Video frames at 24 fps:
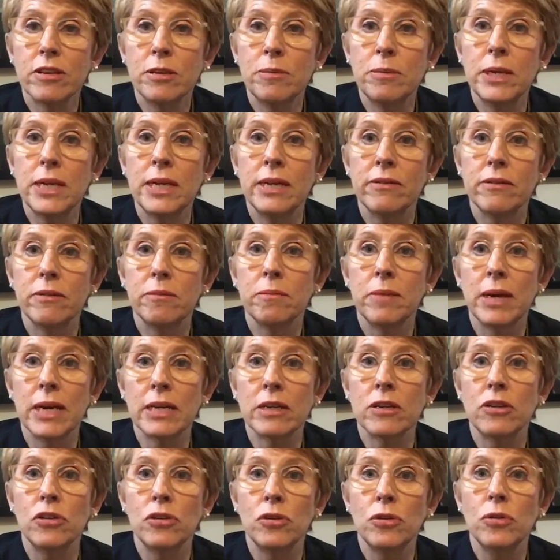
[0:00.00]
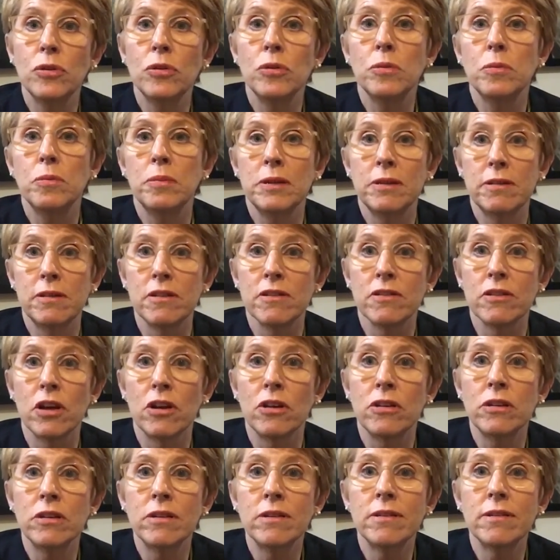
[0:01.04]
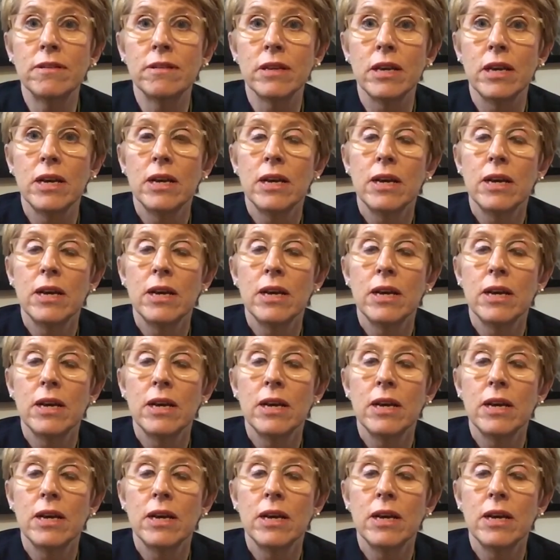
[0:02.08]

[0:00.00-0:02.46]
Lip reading: to be given back to business owners.